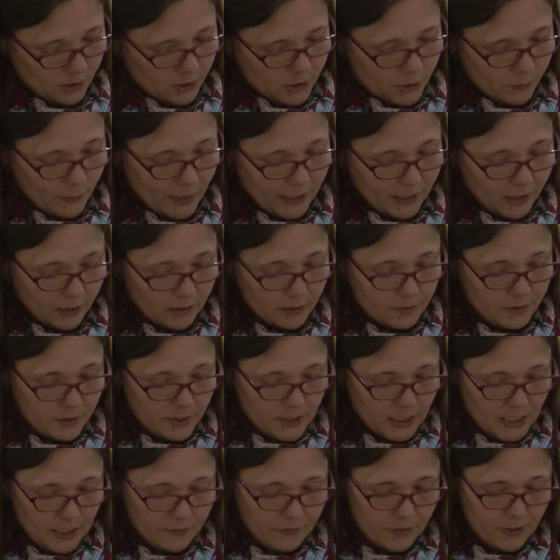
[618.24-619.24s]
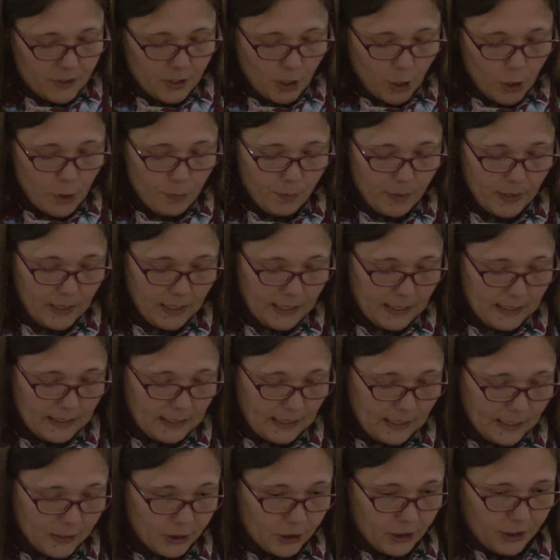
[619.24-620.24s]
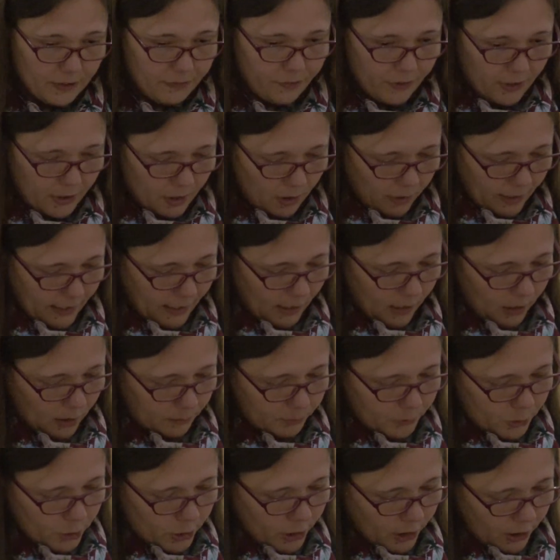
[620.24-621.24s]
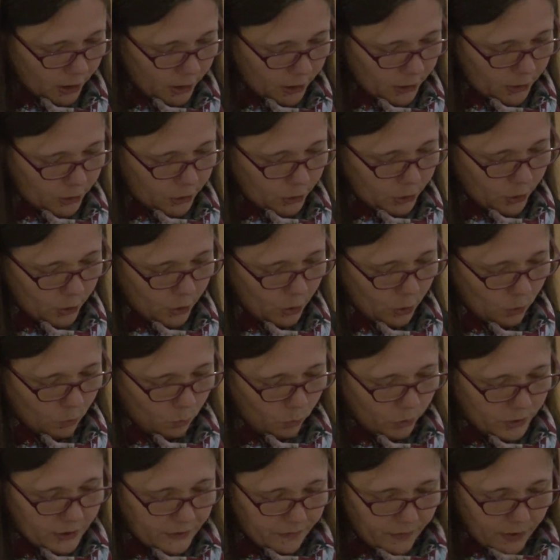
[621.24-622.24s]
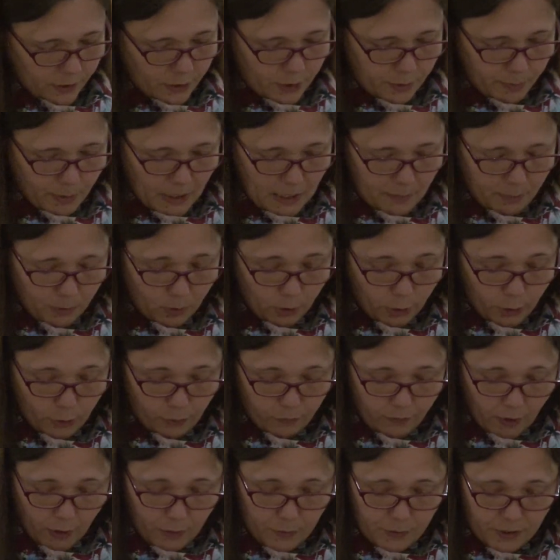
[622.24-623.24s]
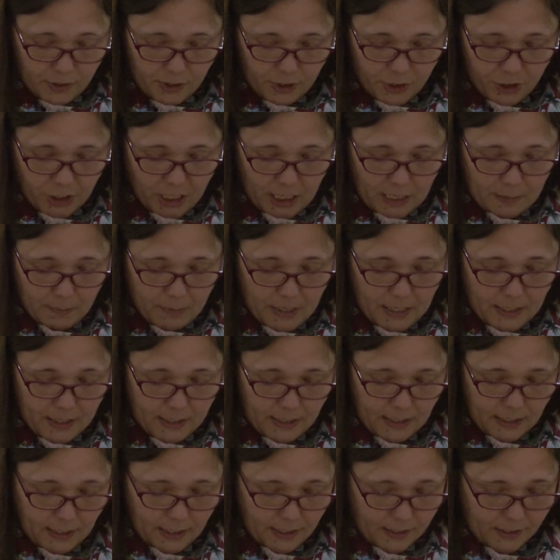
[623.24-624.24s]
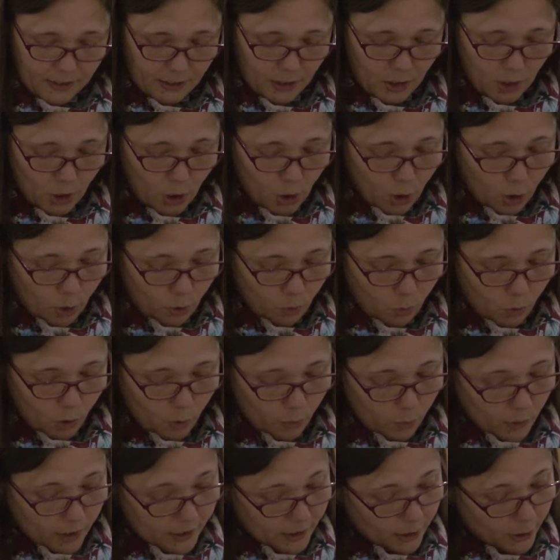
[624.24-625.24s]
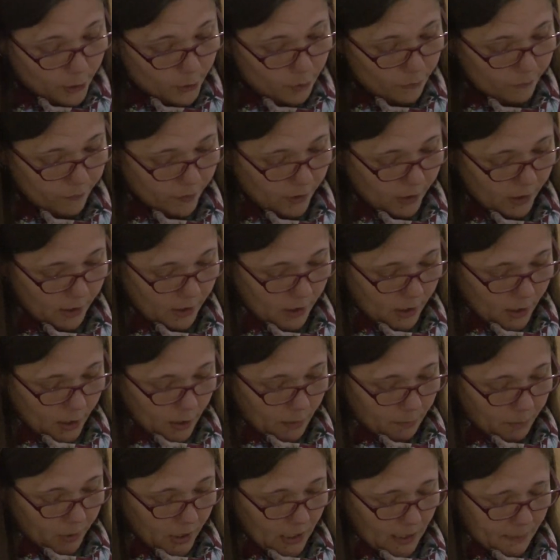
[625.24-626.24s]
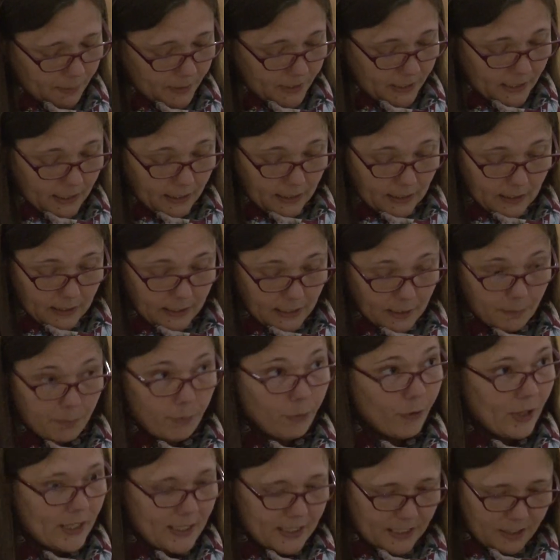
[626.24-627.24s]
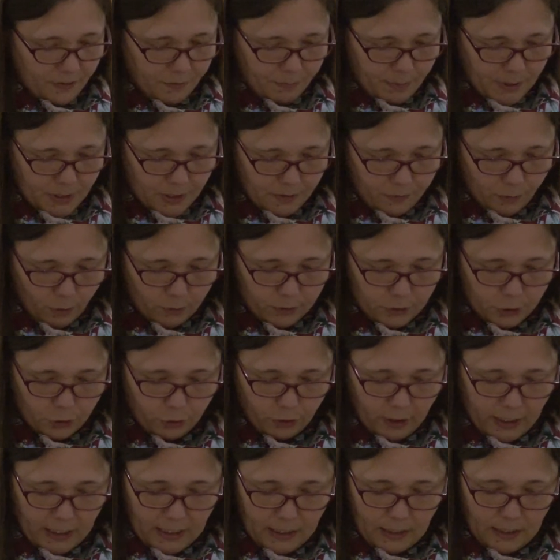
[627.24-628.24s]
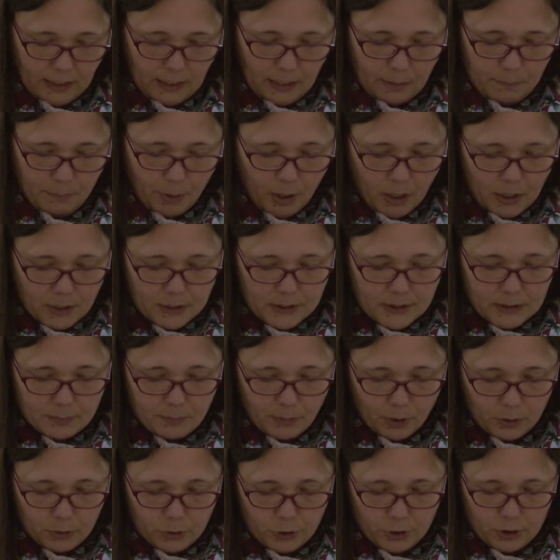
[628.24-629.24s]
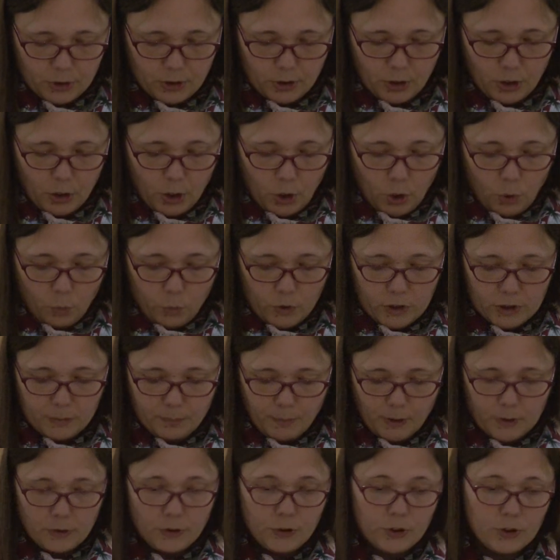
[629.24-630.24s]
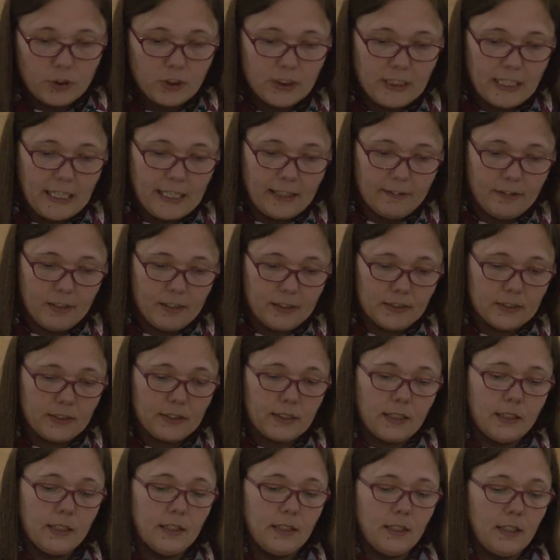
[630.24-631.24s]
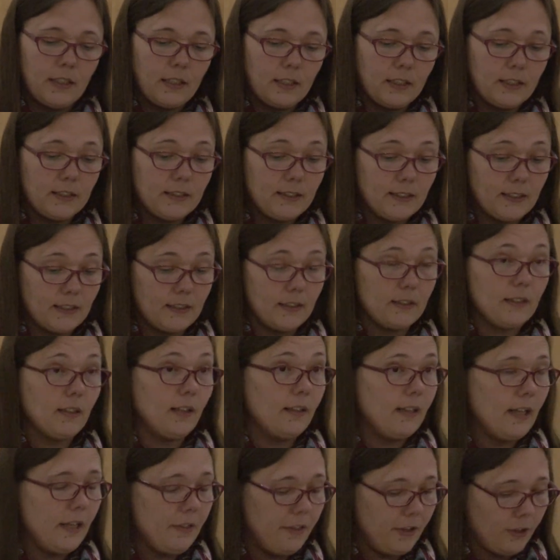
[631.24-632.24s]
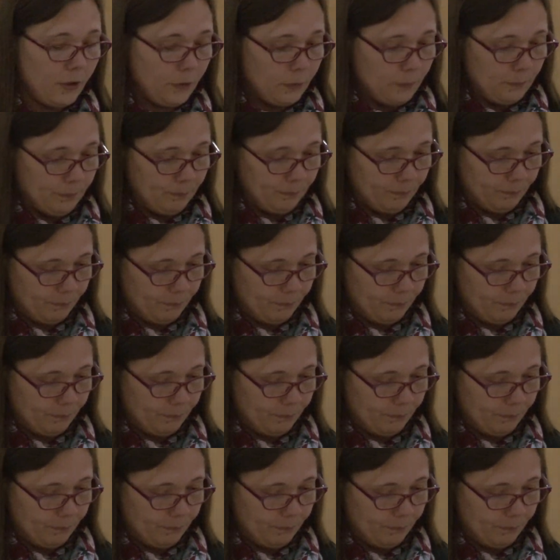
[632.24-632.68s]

To echo Stephen's opening analogy of the nightclub church, what if those people who vote at the GA meetings were won over by a particularly impressive bit of oratory and passed a motion which most Unitarians considered unethical?